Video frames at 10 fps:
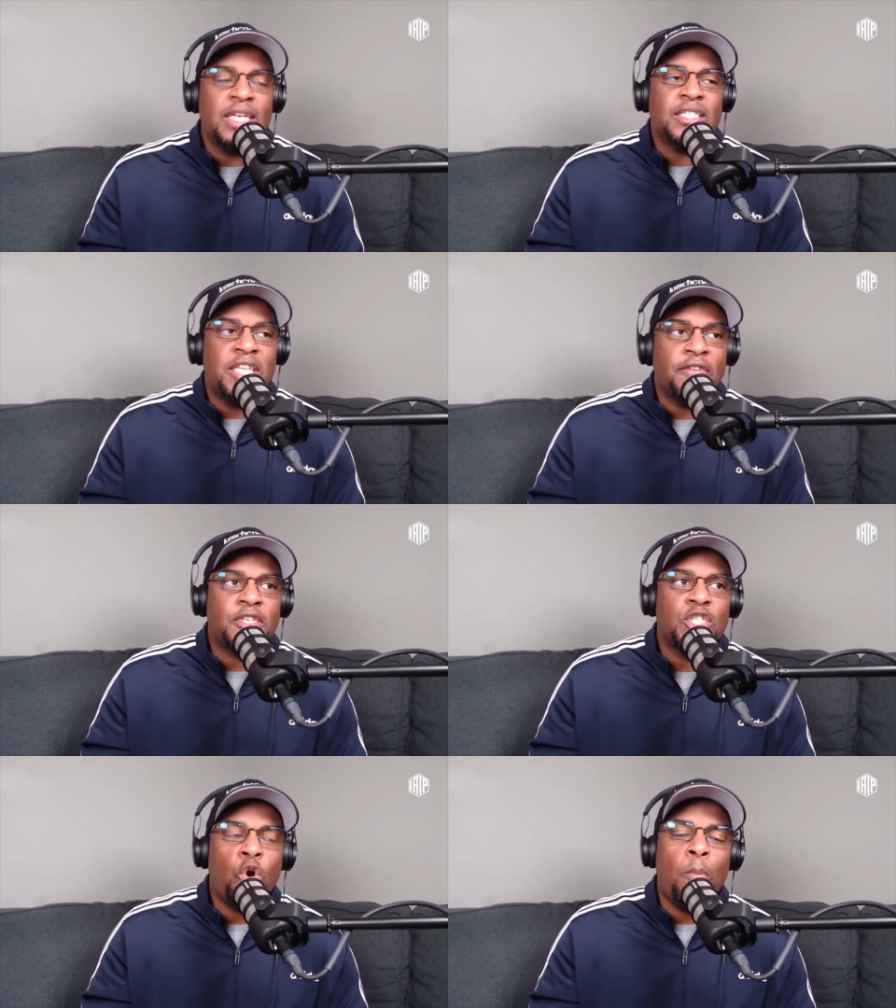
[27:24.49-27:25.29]
Stuff
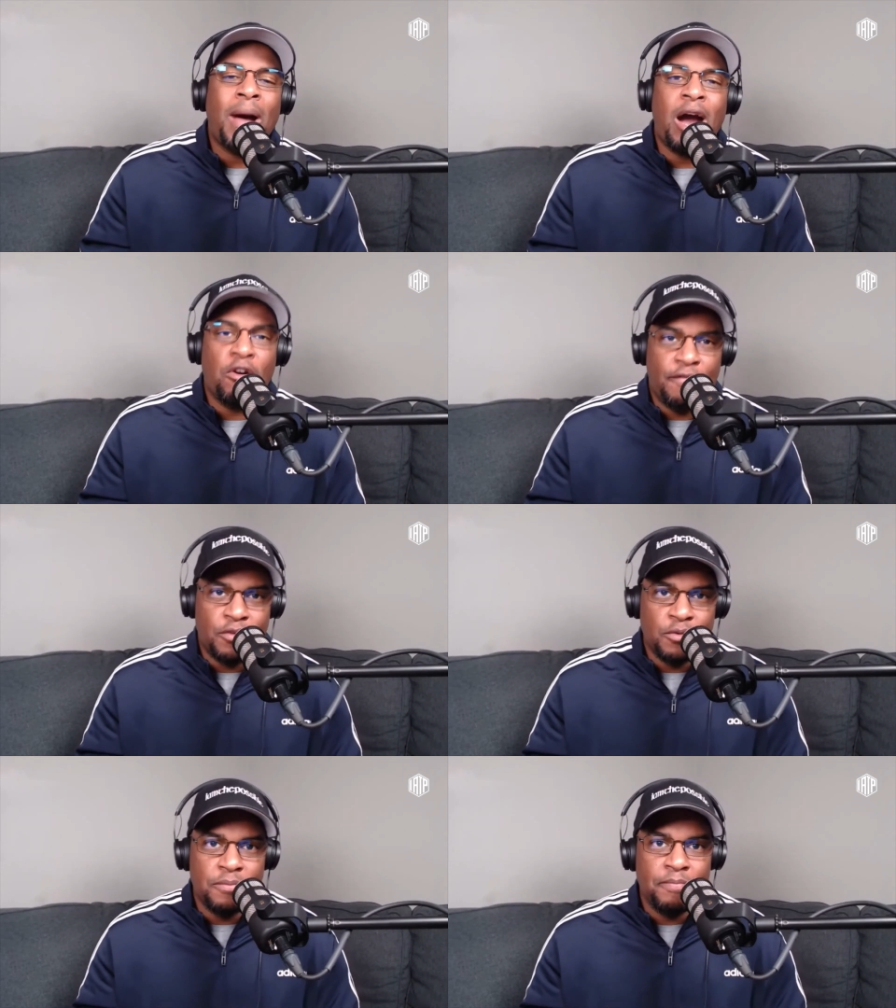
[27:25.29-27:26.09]
so
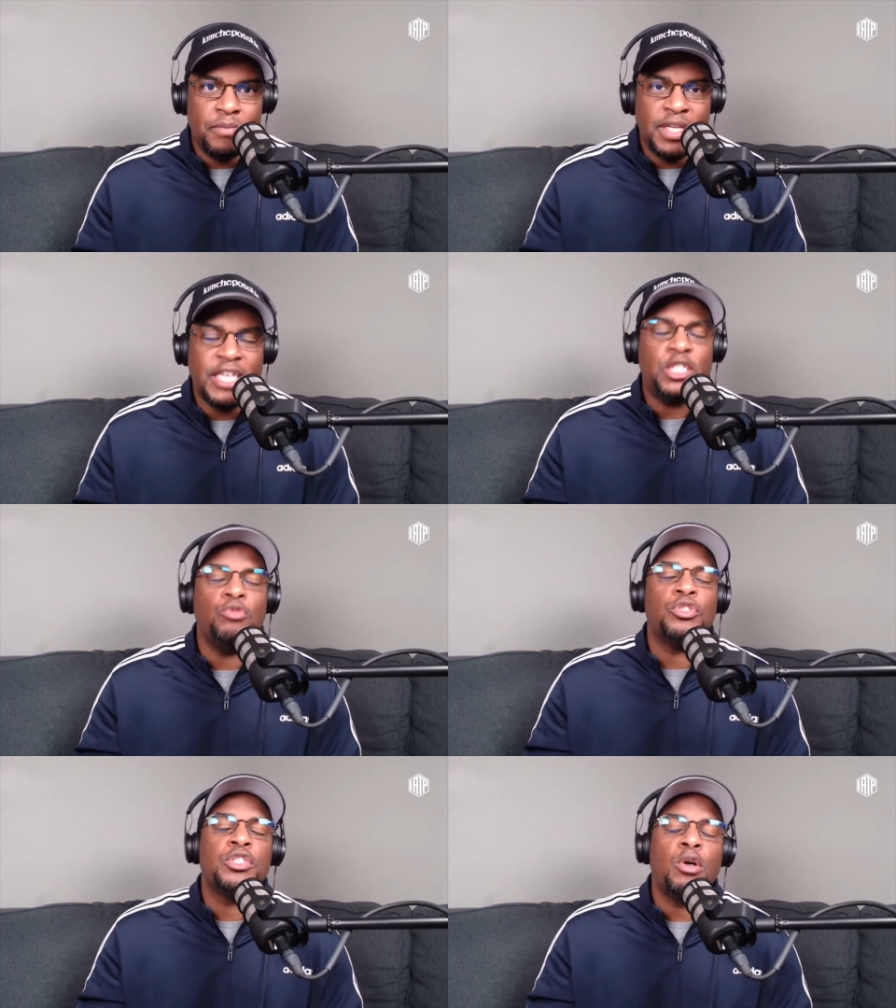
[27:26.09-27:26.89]
powerful, get
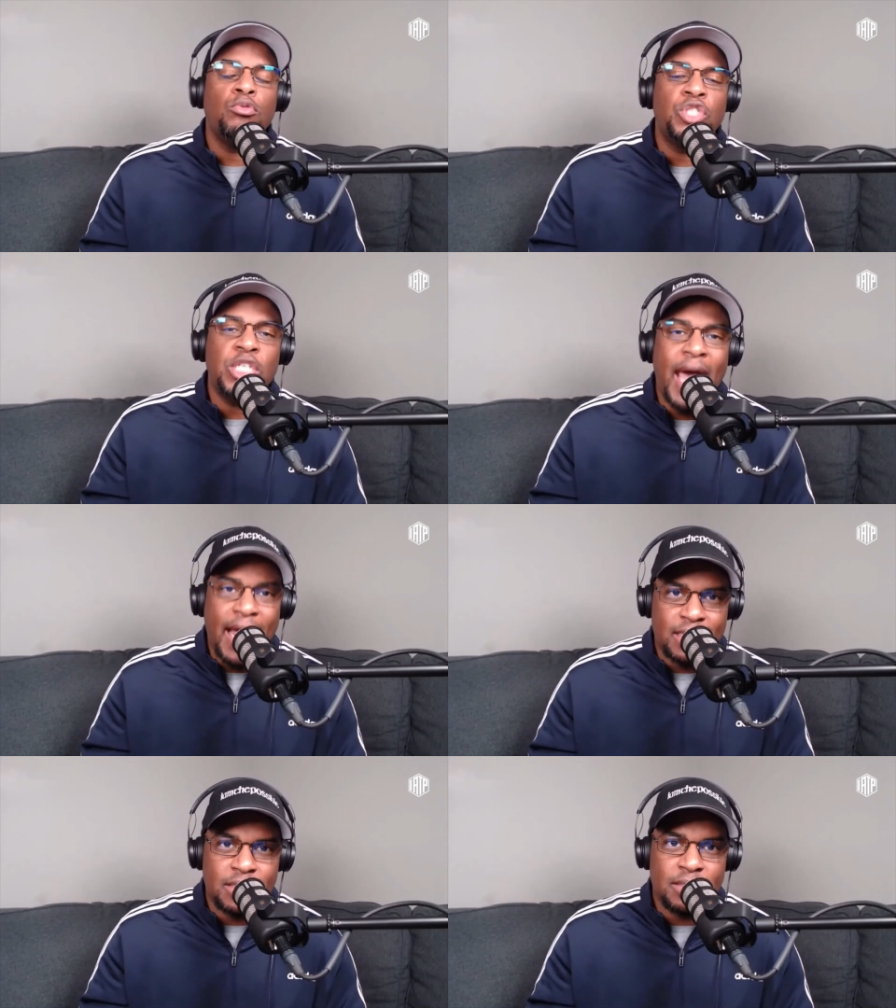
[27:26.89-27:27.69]
you so
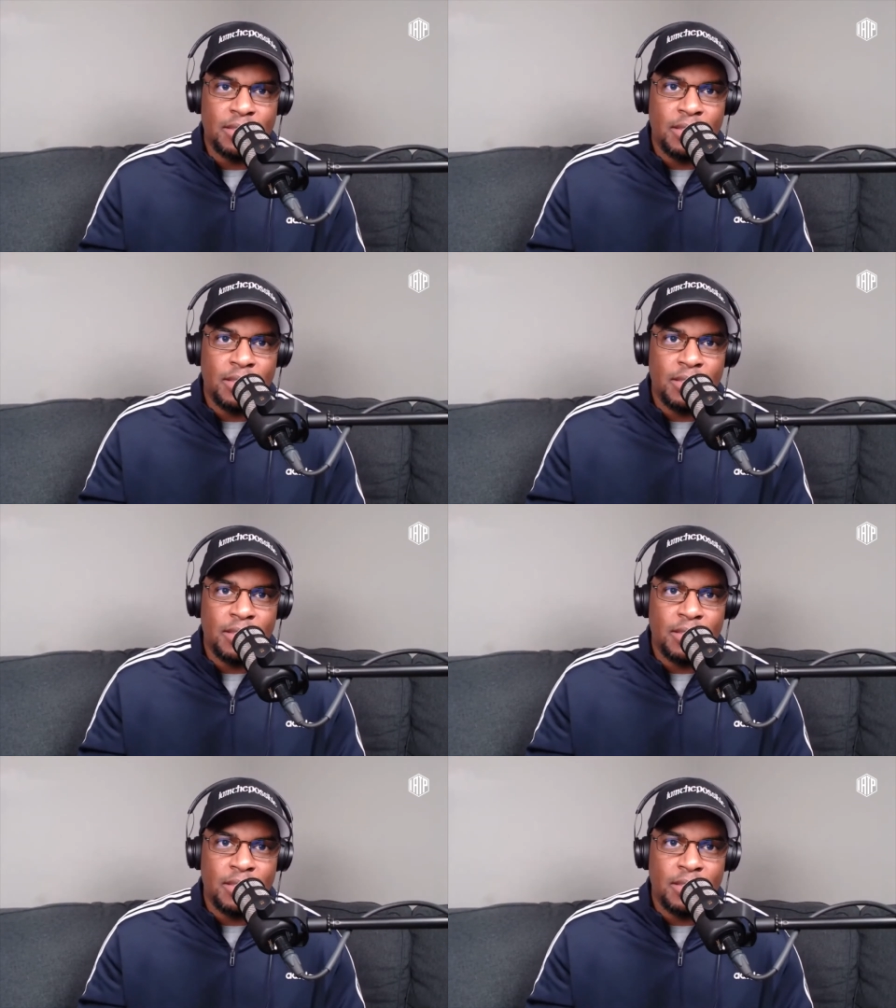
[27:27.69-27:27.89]
jacked